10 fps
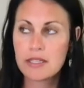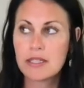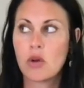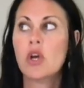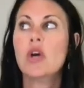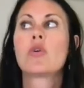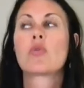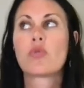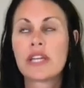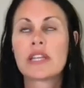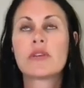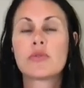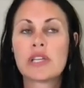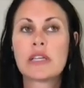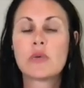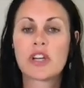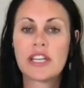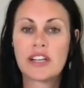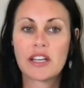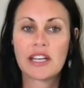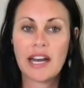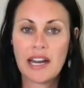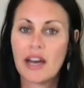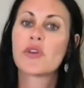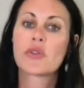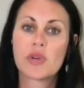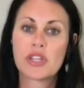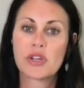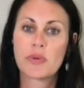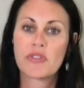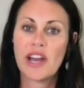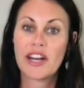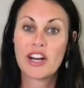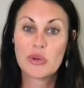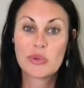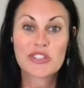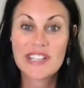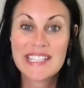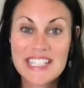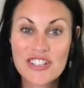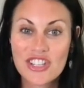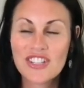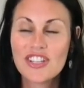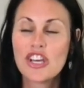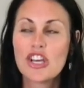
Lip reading: So really, really working on gut health with your provider, with your dietitian,